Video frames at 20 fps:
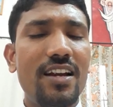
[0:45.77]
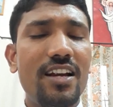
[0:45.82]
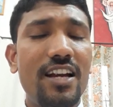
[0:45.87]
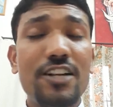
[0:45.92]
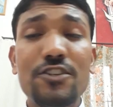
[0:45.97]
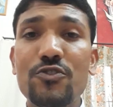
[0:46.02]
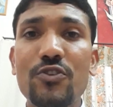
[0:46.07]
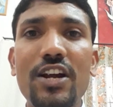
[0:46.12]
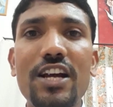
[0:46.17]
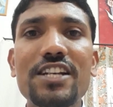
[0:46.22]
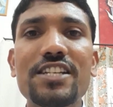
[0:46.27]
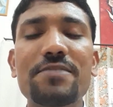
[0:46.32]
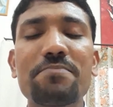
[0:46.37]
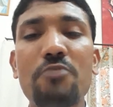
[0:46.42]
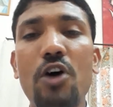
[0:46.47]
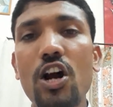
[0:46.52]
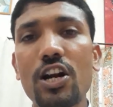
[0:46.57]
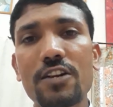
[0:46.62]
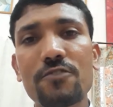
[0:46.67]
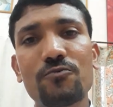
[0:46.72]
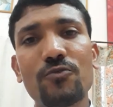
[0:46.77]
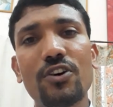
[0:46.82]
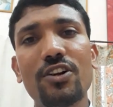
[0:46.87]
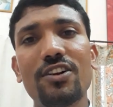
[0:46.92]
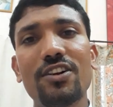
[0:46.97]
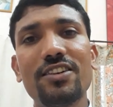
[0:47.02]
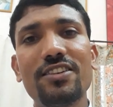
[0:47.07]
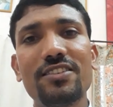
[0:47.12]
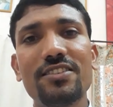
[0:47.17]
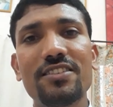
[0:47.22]
In today's modern
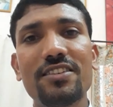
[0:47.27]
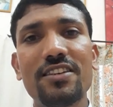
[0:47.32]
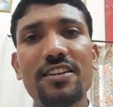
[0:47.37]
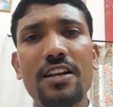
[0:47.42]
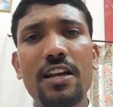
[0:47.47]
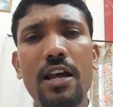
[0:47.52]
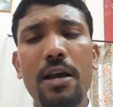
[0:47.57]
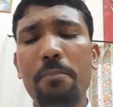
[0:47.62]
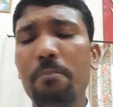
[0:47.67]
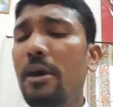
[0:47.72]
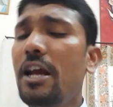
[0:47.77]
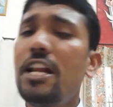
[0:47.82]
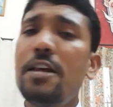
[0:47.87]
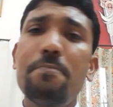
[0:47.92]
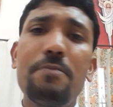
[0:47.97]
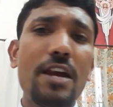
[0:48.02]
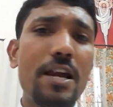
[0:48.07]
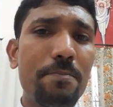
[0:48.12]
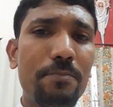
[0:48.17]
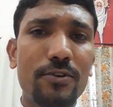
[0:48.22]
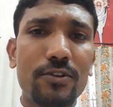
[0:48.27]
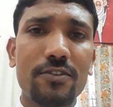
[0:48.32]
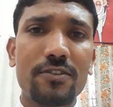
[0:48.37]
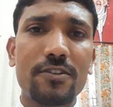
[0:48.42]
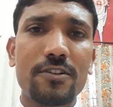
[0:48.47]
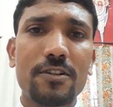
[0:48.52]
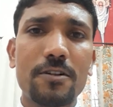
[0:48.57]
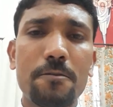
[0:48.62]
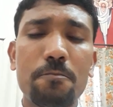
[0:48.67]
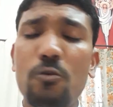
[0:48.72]
world, many people,
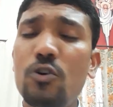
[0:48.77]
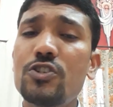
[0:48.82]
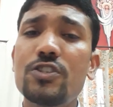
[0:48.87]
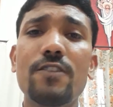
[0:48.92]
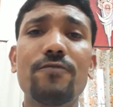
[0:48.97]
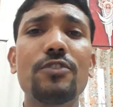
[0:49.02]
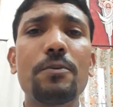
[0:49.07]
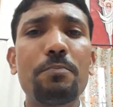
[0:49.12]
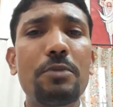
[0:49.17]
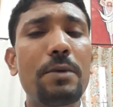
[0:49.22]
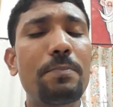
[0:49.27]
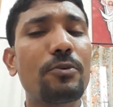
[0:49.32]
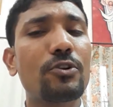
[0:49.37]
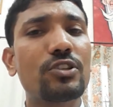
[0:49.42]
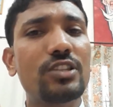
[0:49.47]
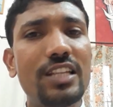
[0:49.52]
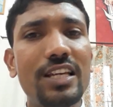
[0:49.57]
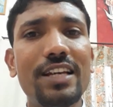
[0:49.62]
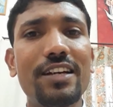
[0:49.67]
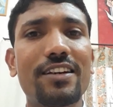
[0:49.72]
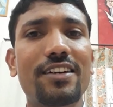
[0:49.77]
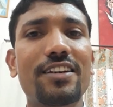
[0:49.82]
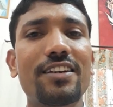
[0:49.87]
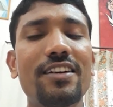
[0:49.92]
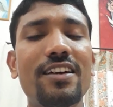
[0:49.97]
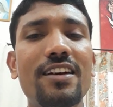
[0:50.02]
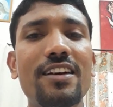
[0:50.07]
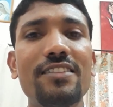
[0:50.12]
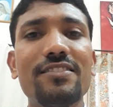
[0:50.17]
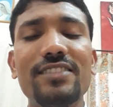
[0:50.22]
most of the people think
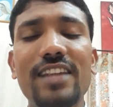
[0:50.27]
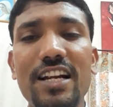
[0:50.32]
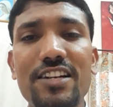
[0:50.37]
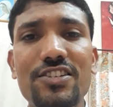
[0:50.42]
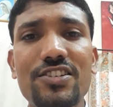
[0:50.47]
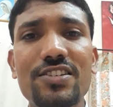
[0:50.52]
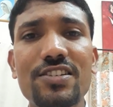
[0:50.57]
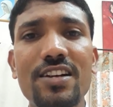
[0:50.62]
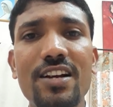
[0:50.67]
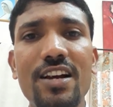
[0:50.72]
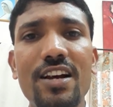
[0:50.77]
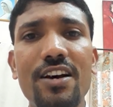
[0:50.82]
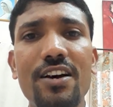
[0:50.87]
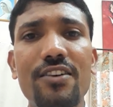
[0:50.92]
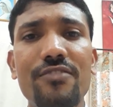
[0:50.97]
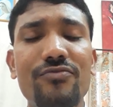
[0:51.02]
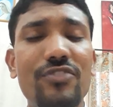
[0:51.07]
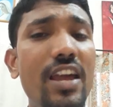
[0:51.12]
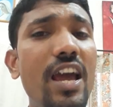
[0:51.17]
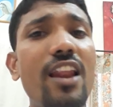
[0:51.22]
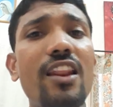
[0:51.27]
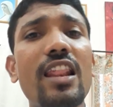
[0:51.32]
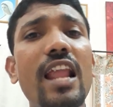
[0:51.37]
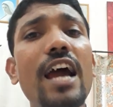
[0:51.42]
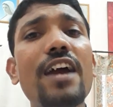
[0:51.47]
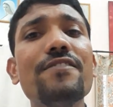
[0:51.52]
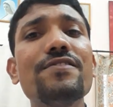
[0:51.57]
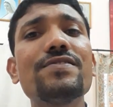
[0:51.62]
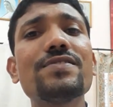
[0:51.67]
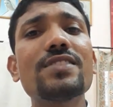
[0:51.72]
that their
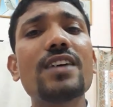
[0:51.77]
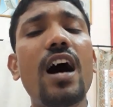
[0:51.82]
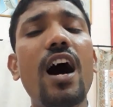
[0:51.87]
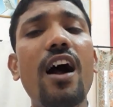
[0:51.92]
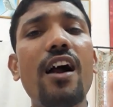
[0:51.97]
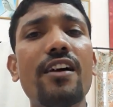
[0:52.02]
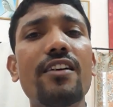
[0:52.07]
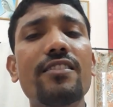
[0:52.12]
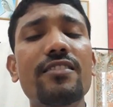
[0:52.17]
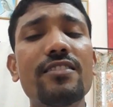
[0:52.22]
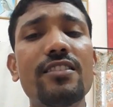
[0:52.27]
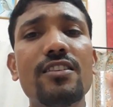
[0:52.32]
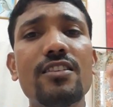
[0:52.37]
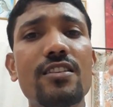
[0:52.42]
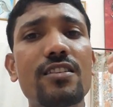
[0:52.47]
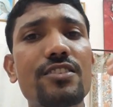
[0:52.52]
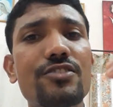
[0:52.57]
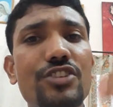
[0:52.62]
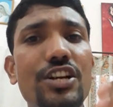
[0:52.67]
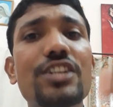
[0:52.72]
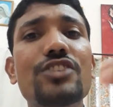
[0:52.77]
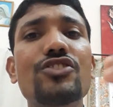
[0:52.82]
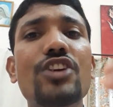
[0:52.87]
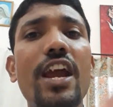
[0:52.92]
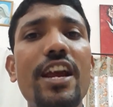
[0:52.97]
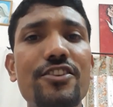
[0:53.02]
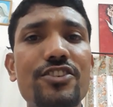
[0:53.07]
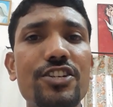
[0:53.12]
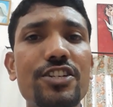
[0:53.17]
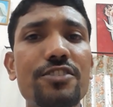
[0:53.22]
lives are
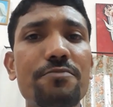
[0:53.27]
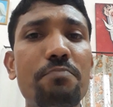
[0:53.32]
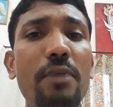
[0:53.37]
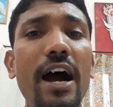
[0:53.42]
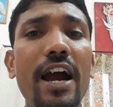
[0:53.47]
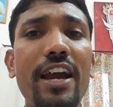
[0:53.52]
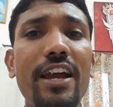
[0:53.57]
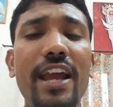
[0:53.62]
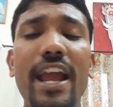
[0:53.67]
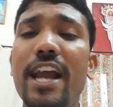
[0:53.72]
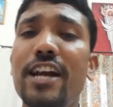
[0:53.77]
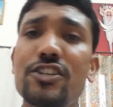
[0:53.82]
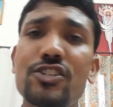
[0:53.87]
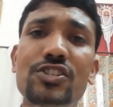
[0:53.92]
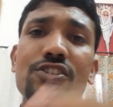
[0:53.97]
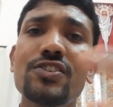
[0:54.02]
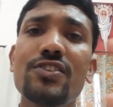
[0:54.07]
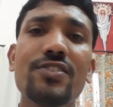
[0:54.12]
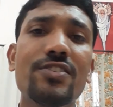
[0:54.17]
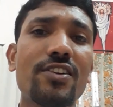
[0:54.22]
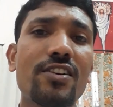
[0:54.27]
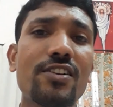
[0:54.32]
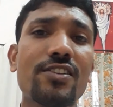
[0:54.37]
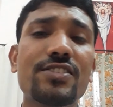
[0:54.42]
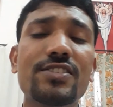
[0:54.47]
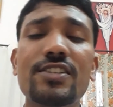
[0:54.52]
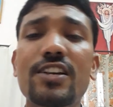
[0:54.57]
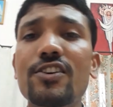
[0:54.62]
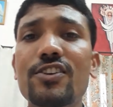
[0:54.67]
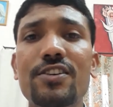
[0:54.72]
dictated by external
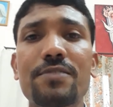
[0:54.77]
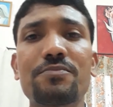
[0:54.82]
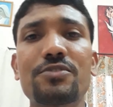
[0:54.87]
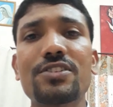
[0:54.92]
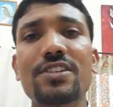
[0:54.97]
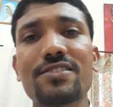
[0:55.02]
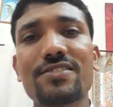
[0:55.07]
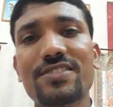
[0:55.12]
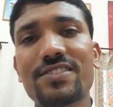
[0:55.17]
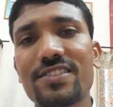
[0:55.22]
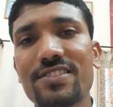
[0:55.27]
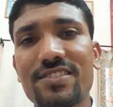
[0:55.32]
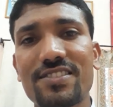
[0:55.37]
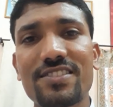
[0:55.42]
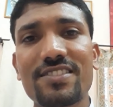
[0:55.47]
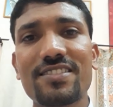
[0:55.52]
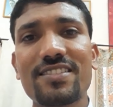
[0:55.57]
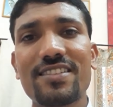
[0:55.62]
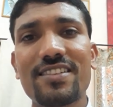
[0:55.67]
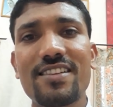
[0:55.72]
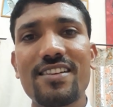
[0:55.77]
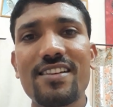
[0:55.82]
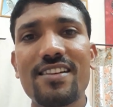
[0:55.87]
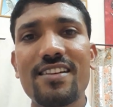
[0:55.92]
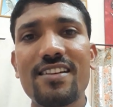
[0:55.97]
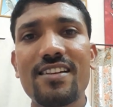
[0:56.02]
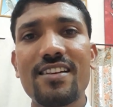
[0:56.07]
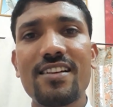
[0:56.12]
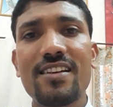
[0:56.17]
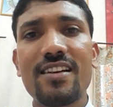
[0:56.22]
circumstances,
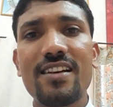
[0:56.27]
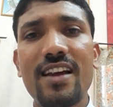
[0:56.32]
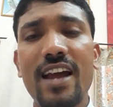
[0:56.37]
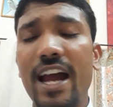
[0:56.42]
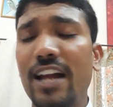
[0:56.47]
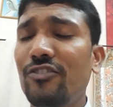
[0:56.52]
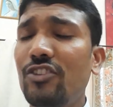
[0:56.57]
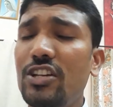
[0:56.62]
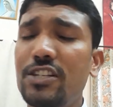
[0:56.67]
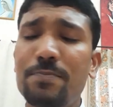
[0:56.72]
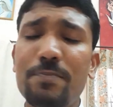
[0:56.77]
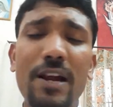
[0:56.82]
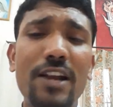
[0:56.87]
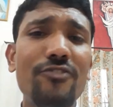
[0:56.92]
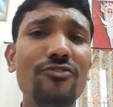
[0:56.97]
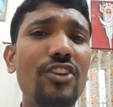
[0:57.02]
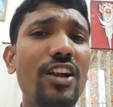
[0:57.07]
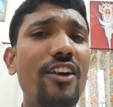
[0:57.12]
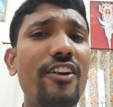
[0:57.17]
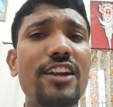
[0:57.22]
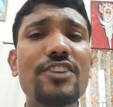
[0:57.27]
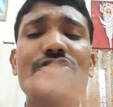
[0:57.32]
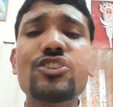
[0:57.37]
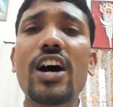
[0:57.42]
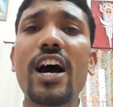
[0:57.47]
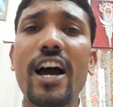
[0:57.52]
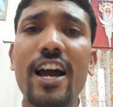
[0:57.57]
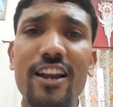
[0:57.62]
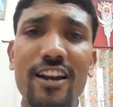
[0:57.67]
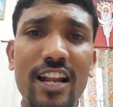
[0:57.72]
and they spend their
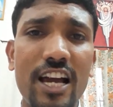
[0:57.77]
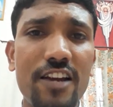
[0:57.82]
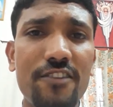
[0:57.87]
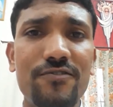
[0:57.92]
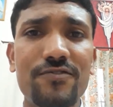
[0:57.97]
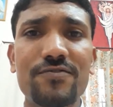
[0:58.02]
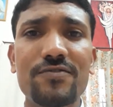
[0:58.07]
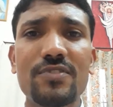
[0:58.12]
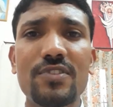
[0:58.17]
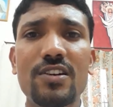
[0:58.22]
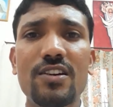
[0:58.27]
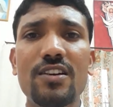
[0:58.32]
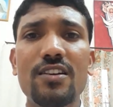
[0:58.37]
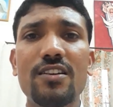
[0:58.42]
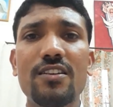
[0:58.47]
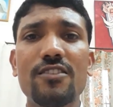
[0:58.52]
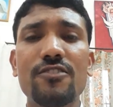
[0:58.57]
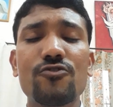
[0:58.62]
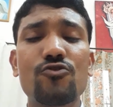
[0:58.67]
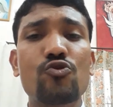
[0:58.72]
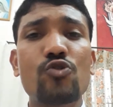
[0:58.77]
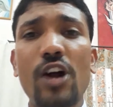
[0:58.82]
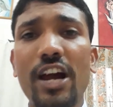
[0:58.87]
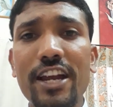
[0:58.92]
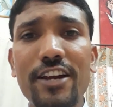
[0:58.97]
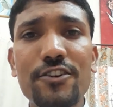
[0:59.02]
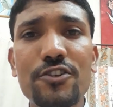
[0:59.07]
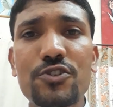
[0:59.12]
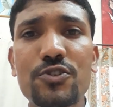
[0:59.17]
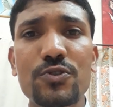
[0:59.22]
entire life
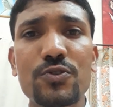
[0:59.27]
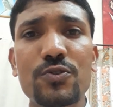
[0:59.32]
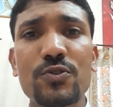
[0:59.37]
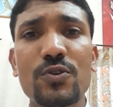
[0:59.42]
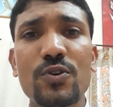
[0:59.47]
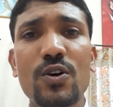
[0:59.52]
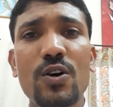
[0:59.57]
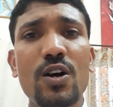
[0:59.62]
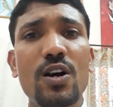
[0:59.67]
trying to